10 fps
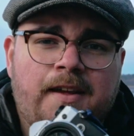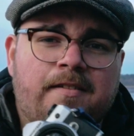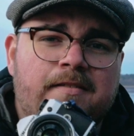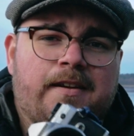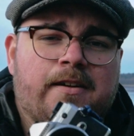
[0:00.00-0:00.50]

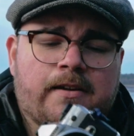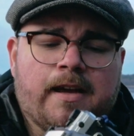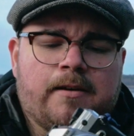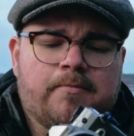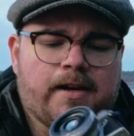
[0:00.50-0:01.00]
this little
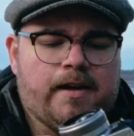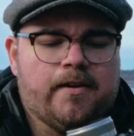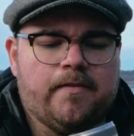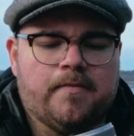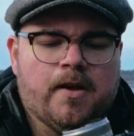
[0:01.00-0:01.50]
camera
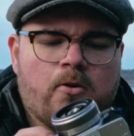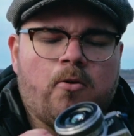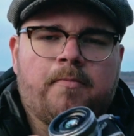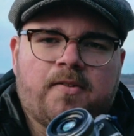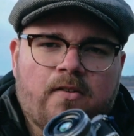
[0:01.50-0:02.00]
here, the
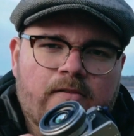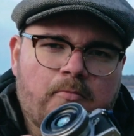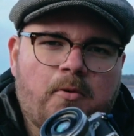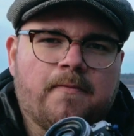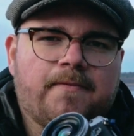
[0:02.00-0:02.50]
OM
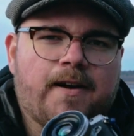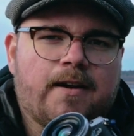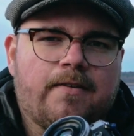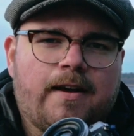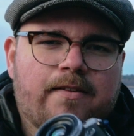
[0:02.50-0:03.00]
System OM5,